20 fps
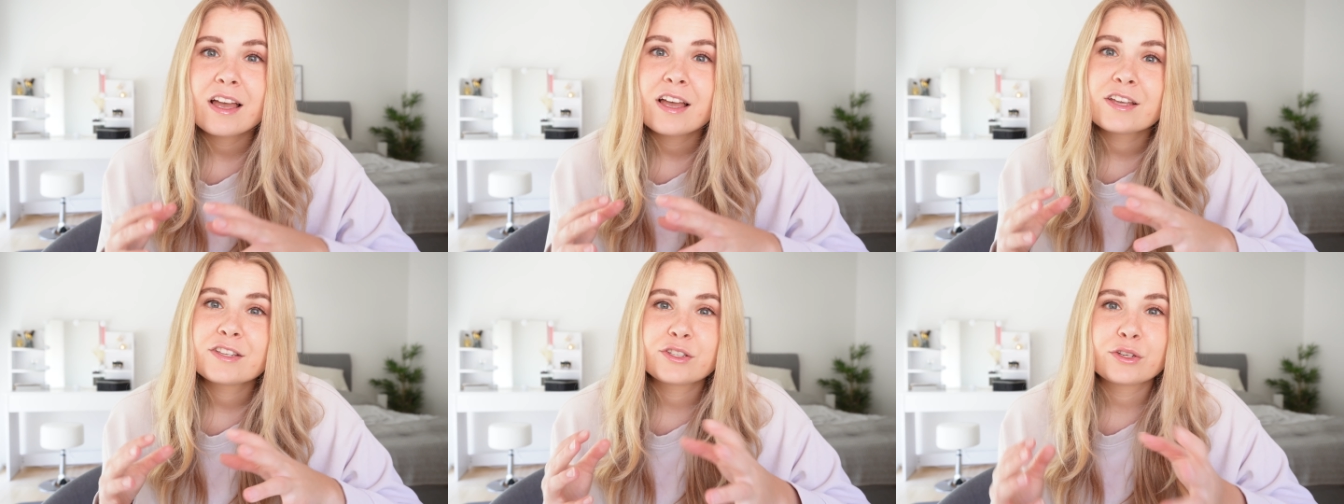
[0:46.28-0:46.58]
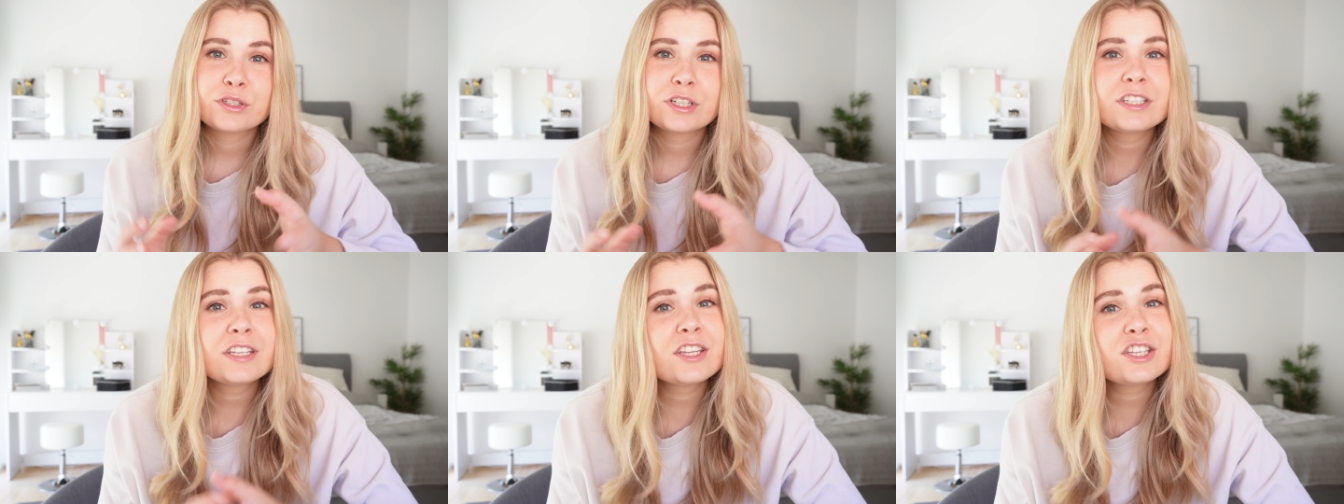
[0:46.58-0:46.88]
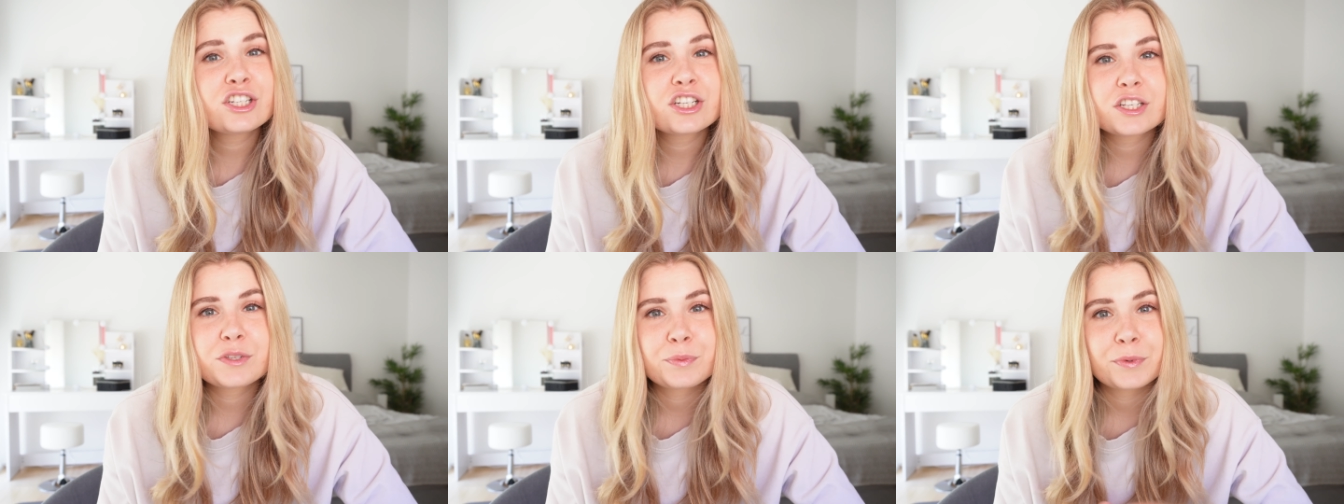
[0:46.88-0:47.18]
So this is
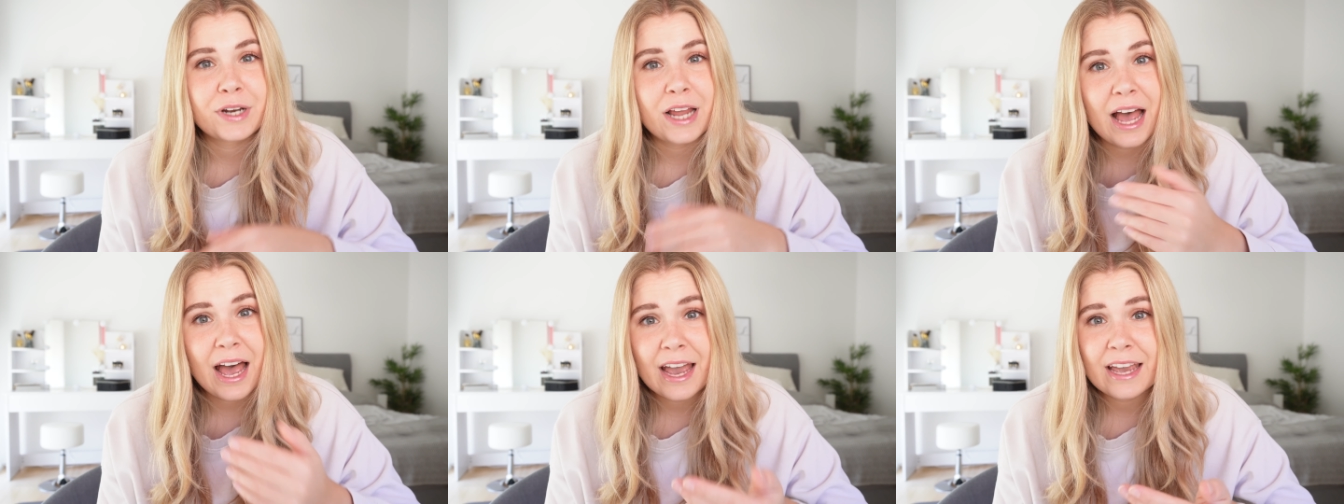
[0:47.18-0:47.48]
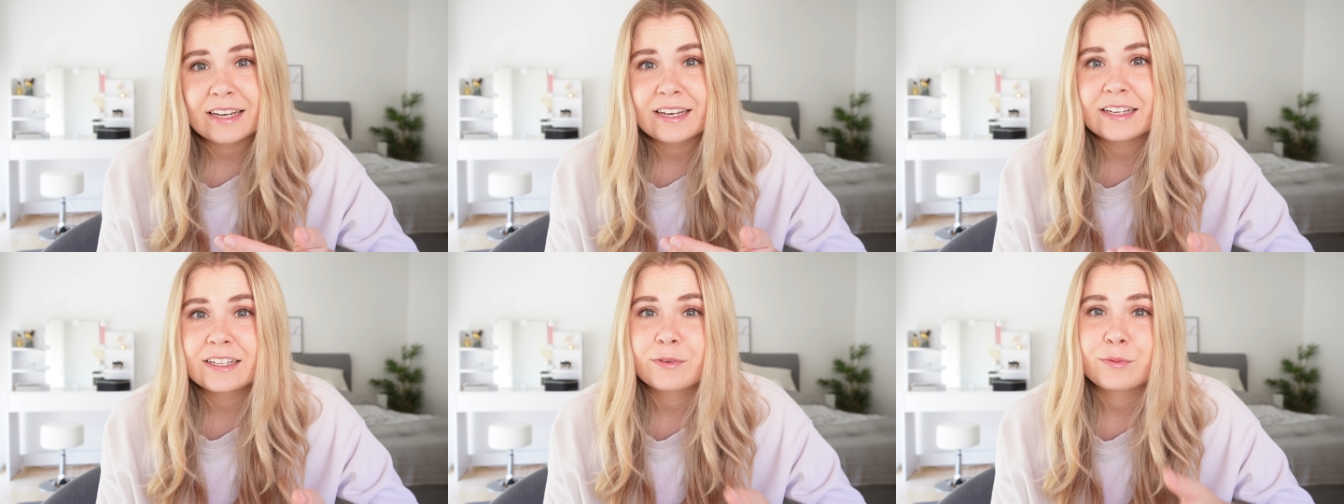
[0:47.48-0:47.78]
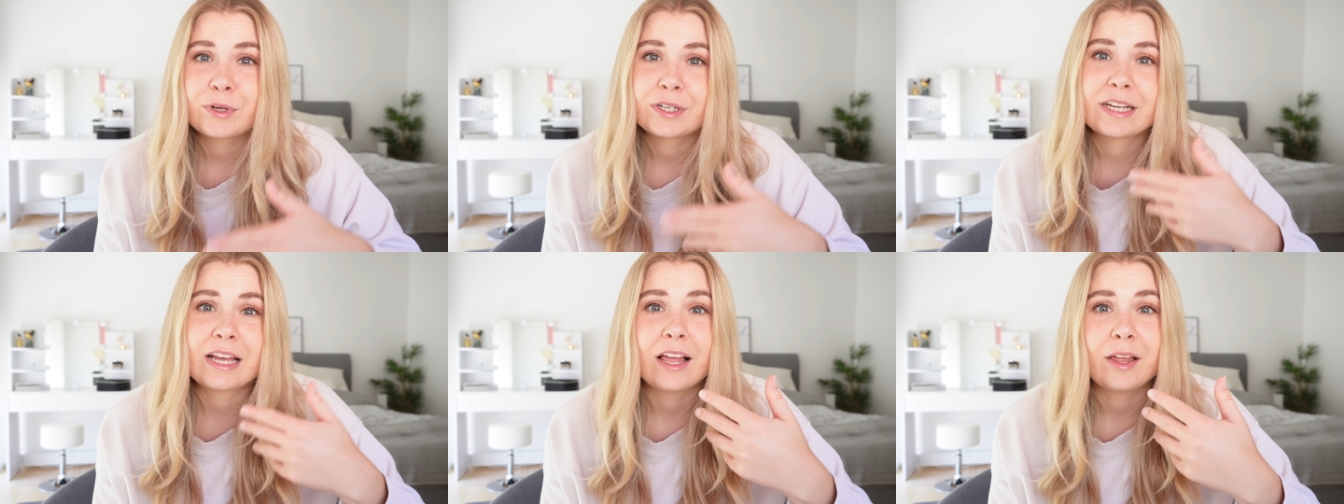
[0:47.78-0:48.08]
just what I did and
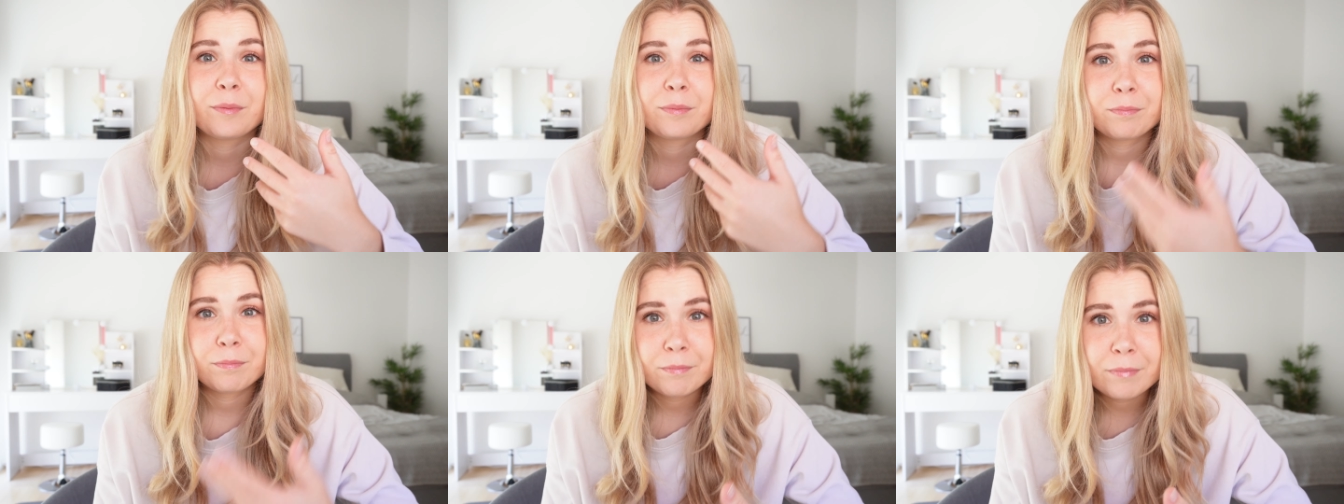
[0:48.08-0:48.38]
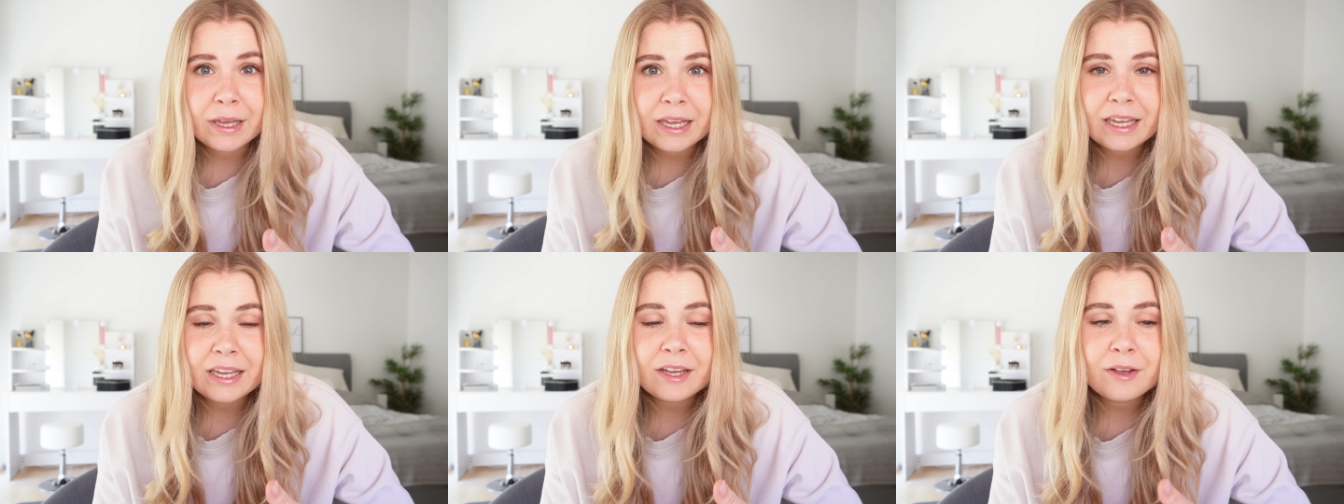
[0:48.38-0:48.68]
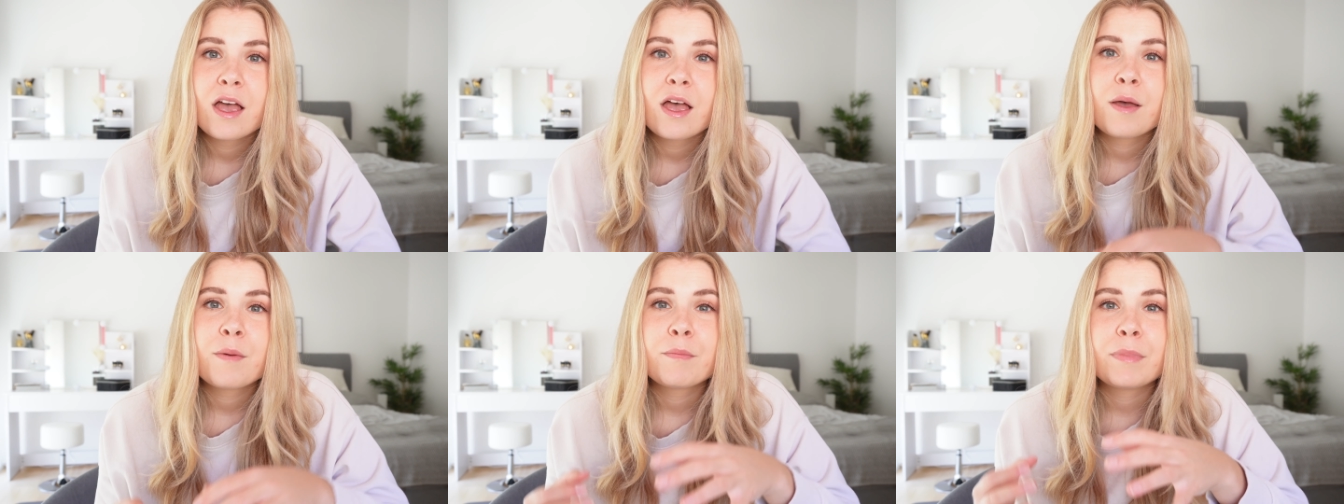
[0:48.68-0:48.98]
what helped me.